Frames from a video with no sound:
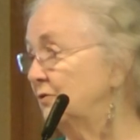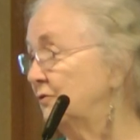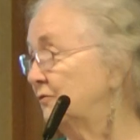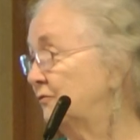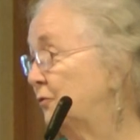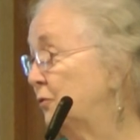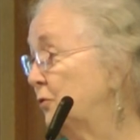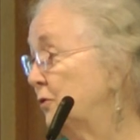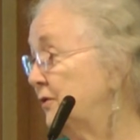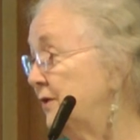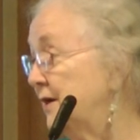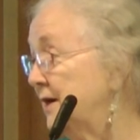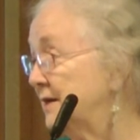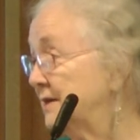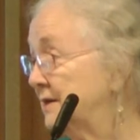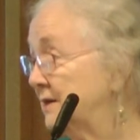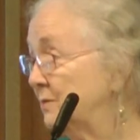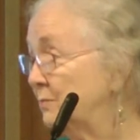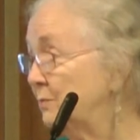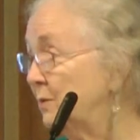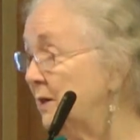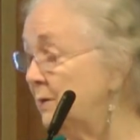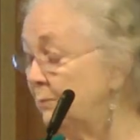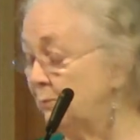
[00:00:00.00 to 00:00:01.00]
or
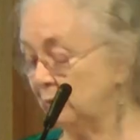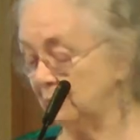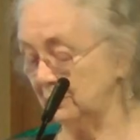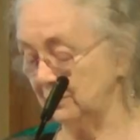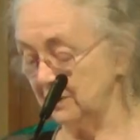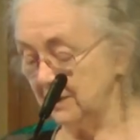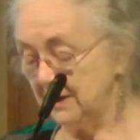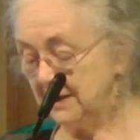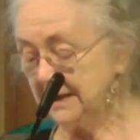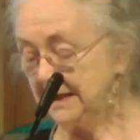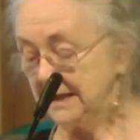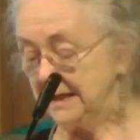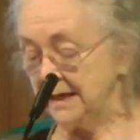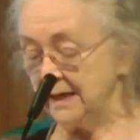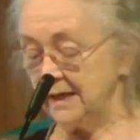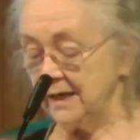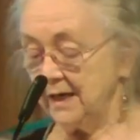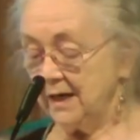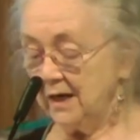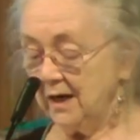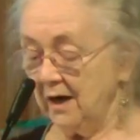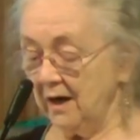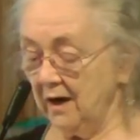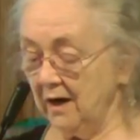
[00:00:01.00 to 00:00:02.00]
4,000 people,
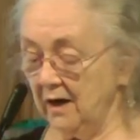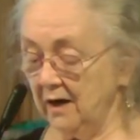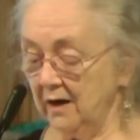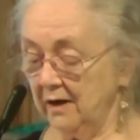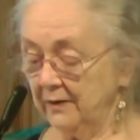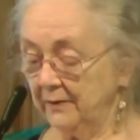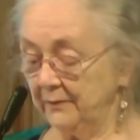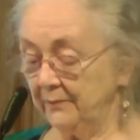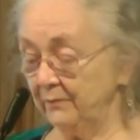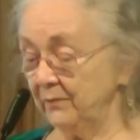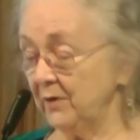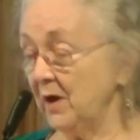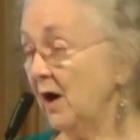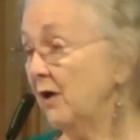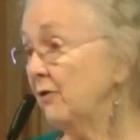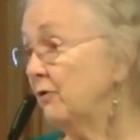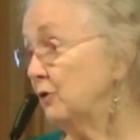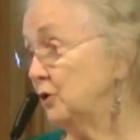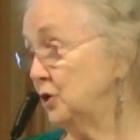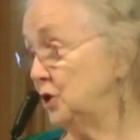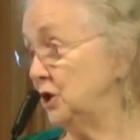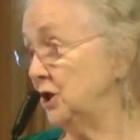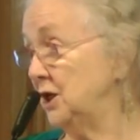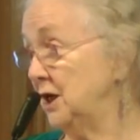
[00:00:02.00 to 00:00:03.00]

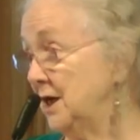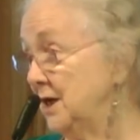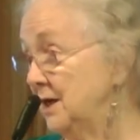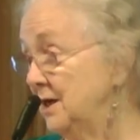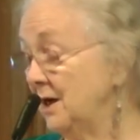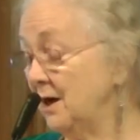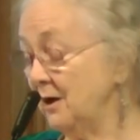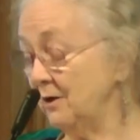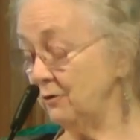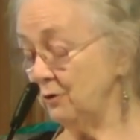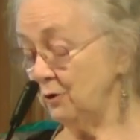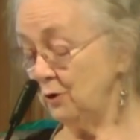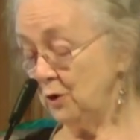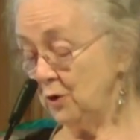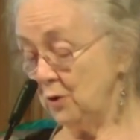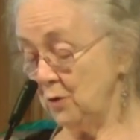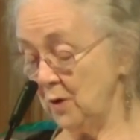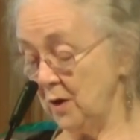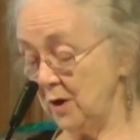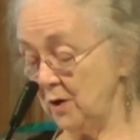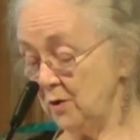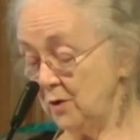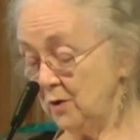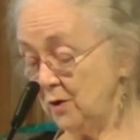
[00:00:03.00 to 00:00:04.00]
other
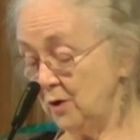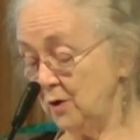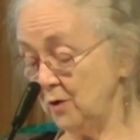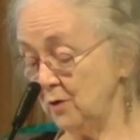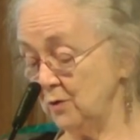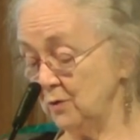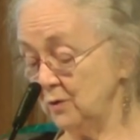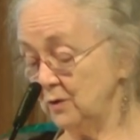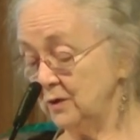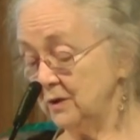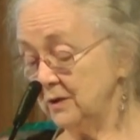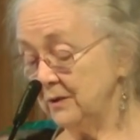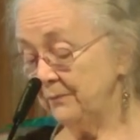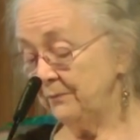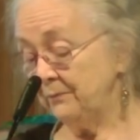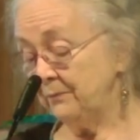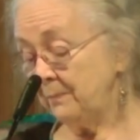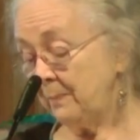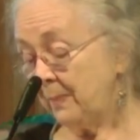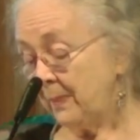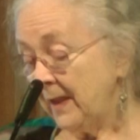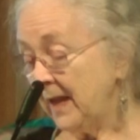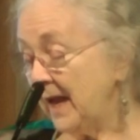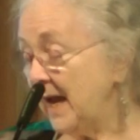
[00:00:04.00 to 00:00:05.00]
UUs,
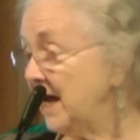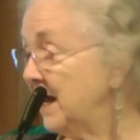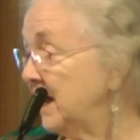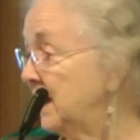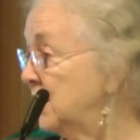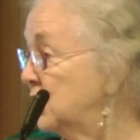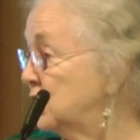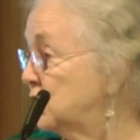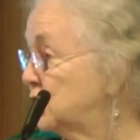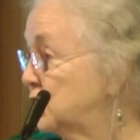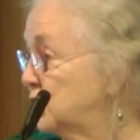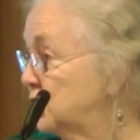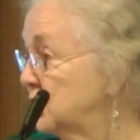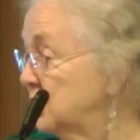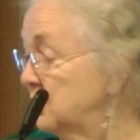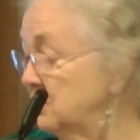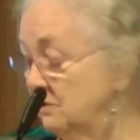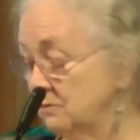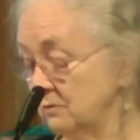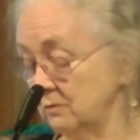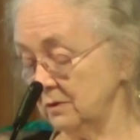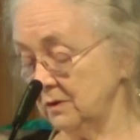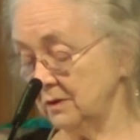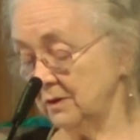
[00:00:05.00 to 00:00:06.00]
each
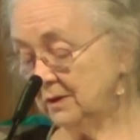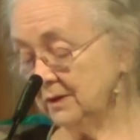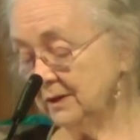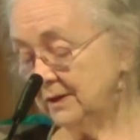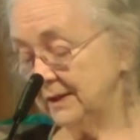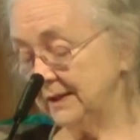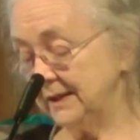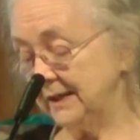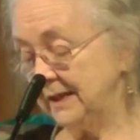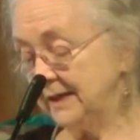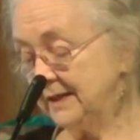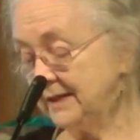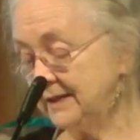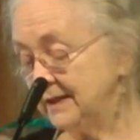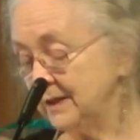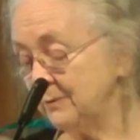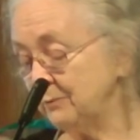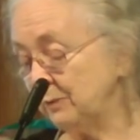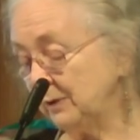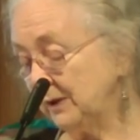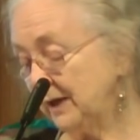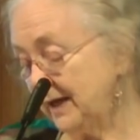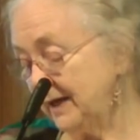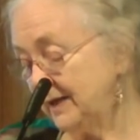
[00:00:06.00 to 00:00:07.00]
June? And a
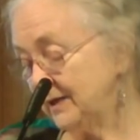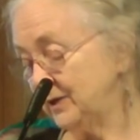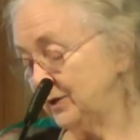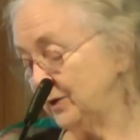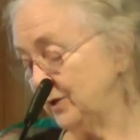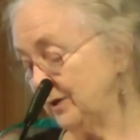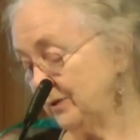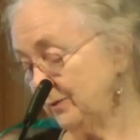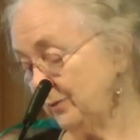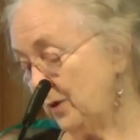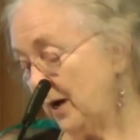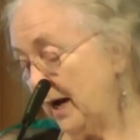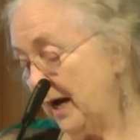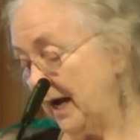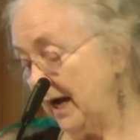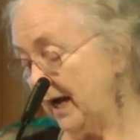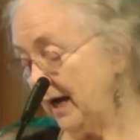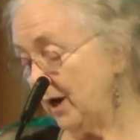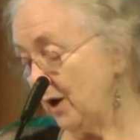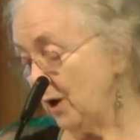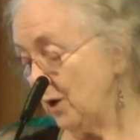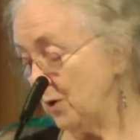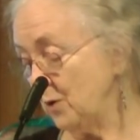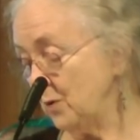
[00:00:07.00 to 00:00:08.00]
simple answer to why I
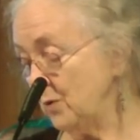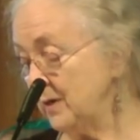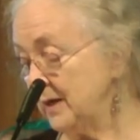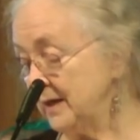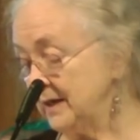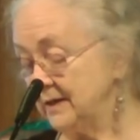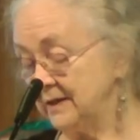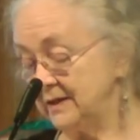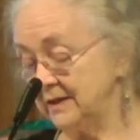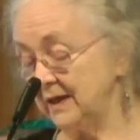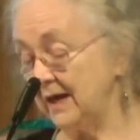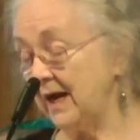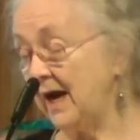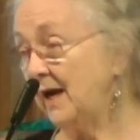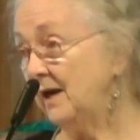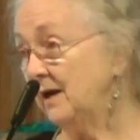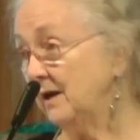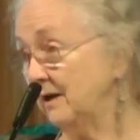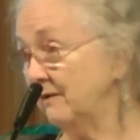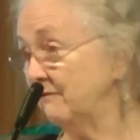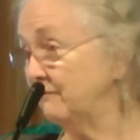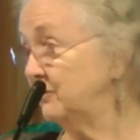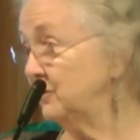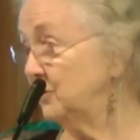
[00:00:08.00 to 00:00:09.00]
go is that I
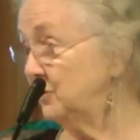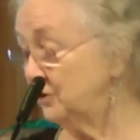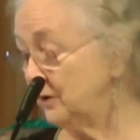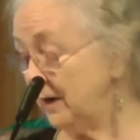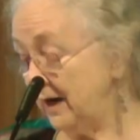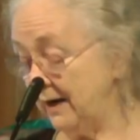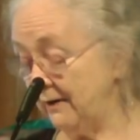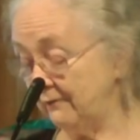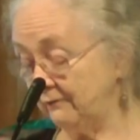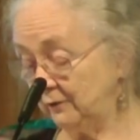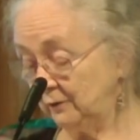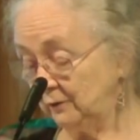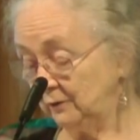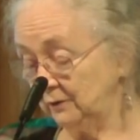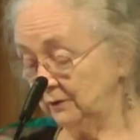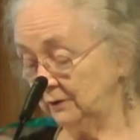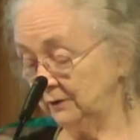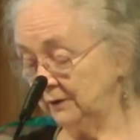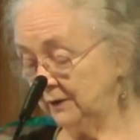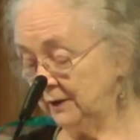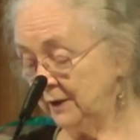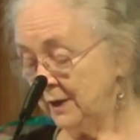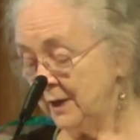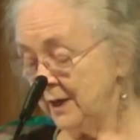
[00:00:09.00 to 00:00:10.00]
love to travel.
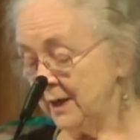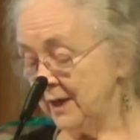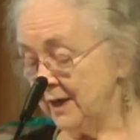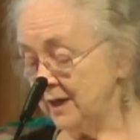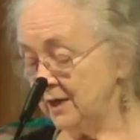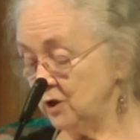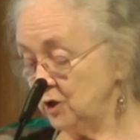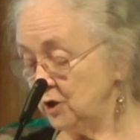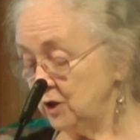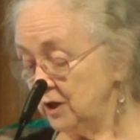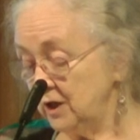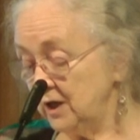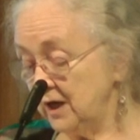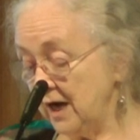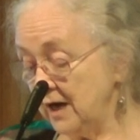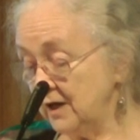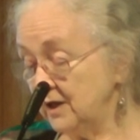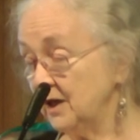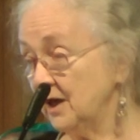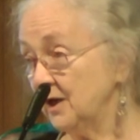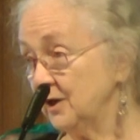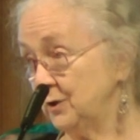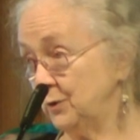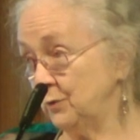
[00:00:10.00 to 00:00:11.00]
And GA
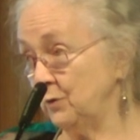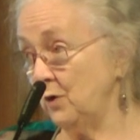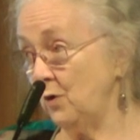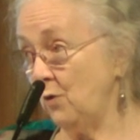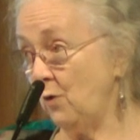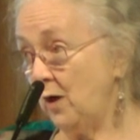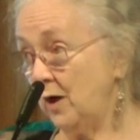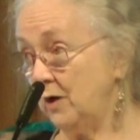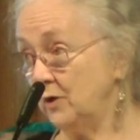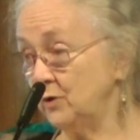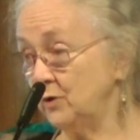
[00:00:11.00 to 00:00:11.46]
does require